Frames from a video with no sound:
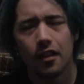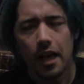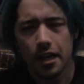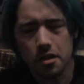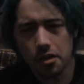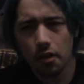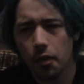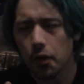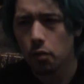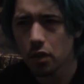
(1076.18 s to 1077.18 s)
And here's another
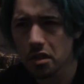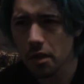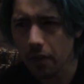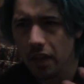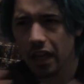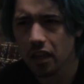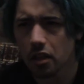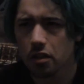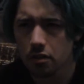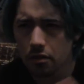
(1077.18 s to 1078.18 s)
thing, which is something that I
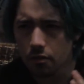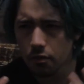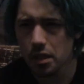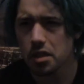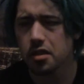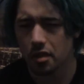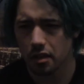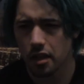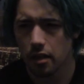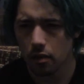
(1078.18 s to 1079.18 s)
learned
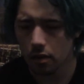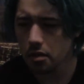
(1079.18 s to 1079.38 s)
recently.